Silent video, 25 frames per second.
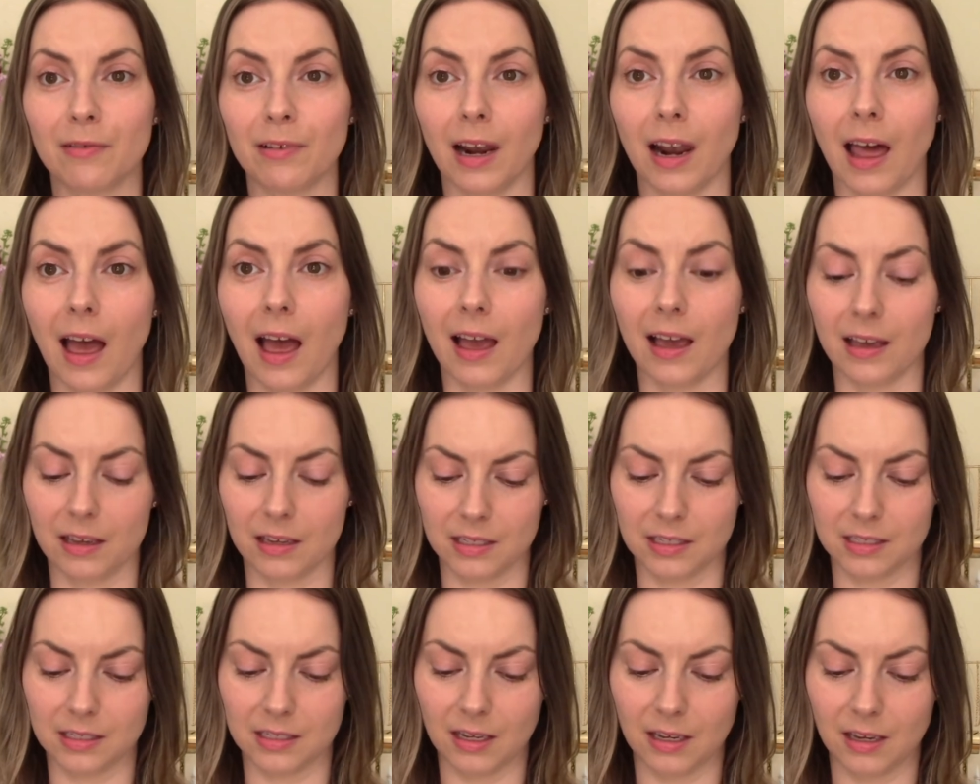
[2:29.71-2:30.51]

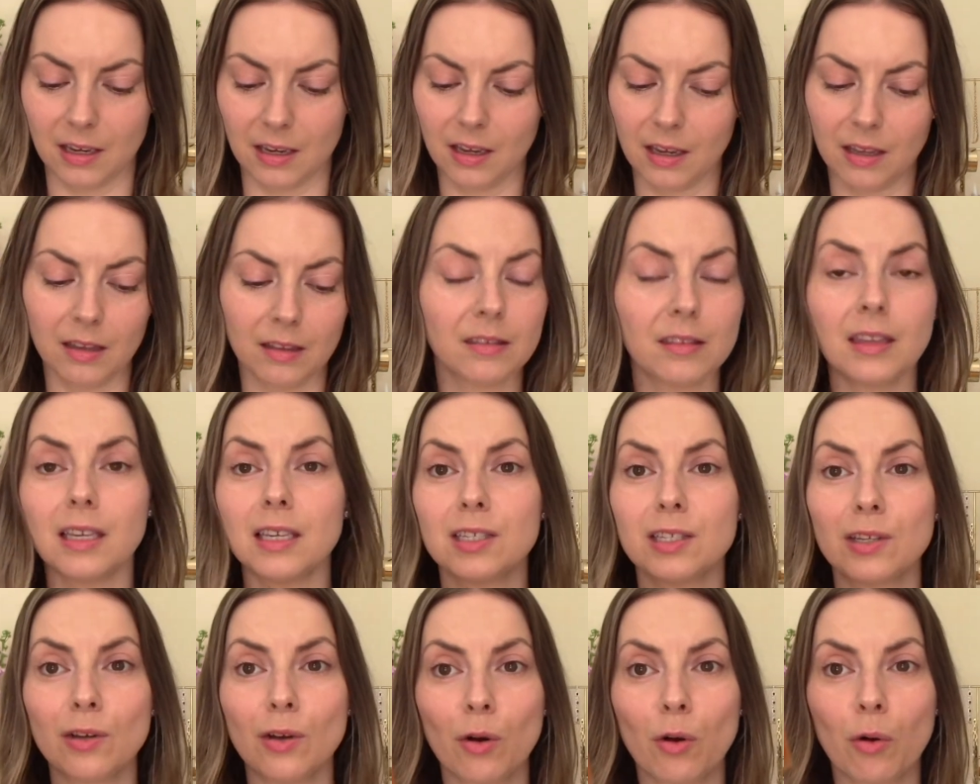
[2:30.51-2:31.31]
Relax,
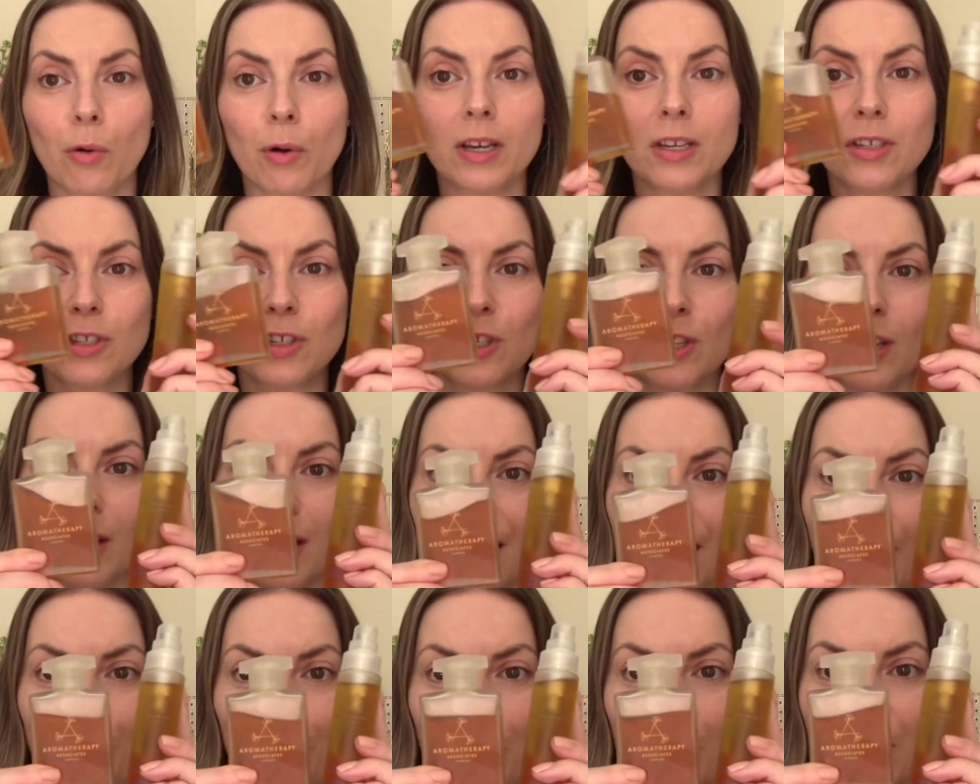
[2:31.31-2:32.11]
there's no
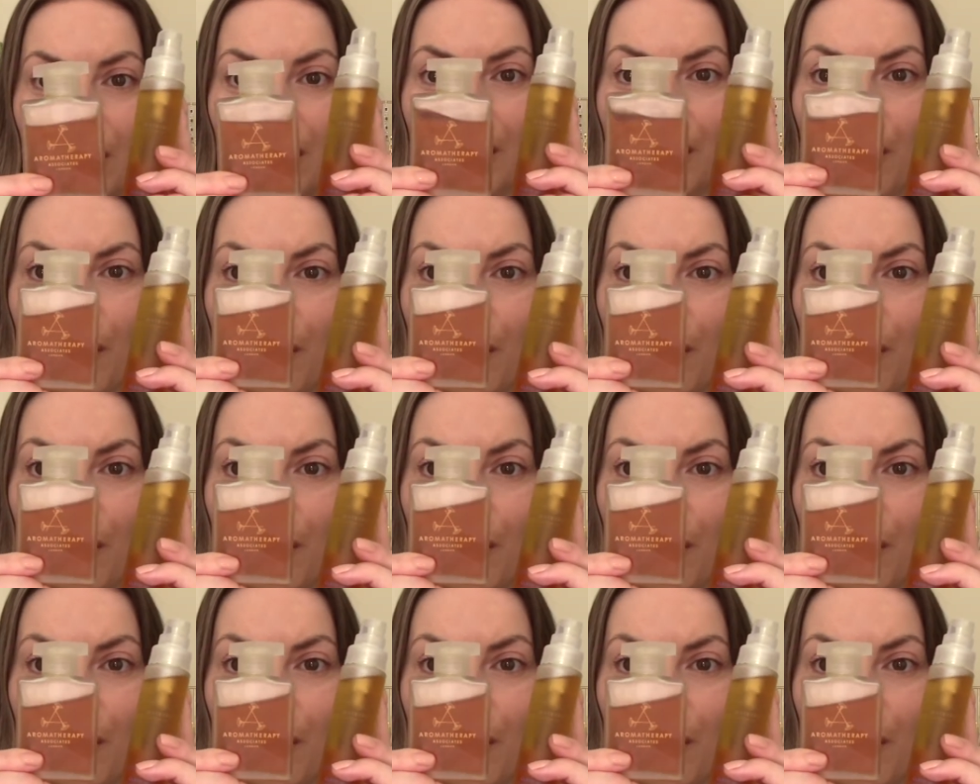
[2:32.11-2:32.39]
question I'm gonna